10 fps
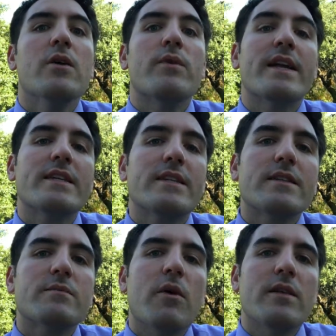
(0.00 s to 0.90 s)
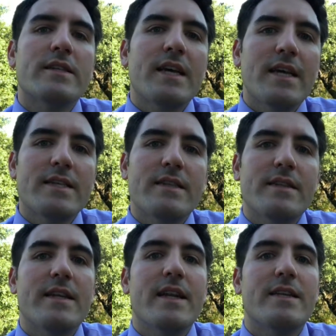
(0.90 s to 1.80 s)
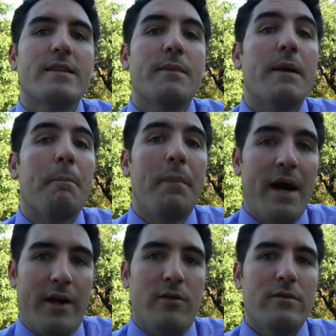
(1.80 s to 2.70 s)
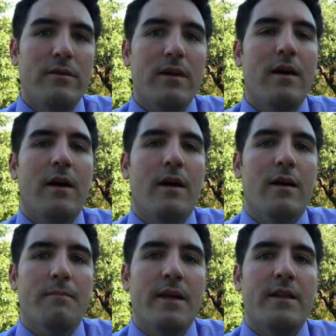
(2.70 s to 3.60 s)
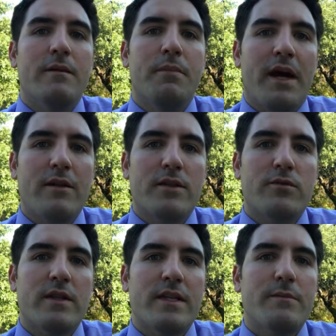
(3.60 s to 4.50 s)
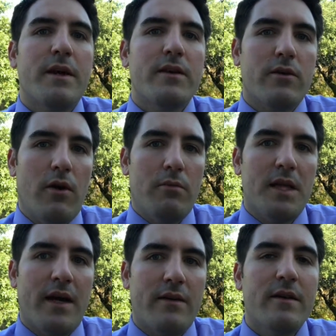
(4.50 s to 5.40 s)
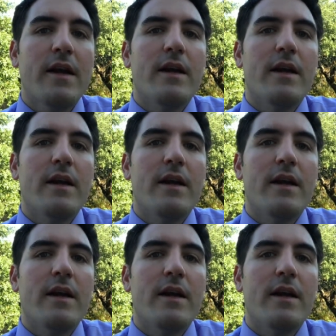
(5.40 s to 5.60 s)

When it gets to the small intestine, then it has to make bile, um, and the bile is released by the gallbladder.